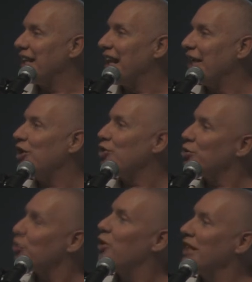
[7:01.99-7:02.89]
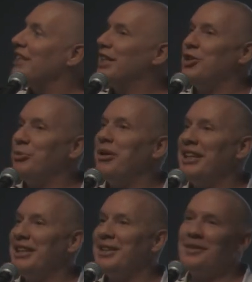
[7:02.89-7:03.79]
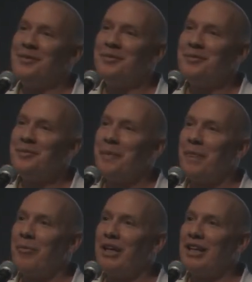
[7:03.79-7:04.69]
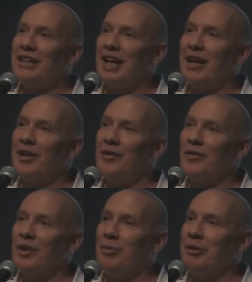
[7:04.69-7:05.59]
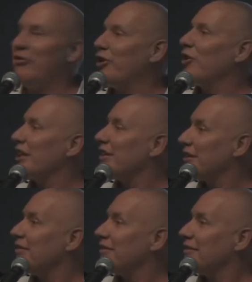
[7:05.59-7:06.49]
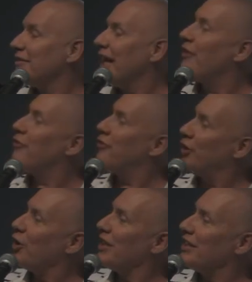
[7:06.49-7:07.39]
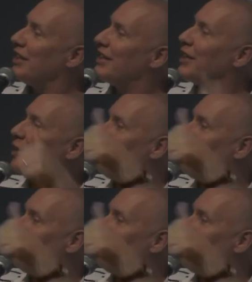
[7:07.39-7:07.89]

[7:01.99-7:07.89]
then I can truly teach peace, because I could be fearless. And fearlessness and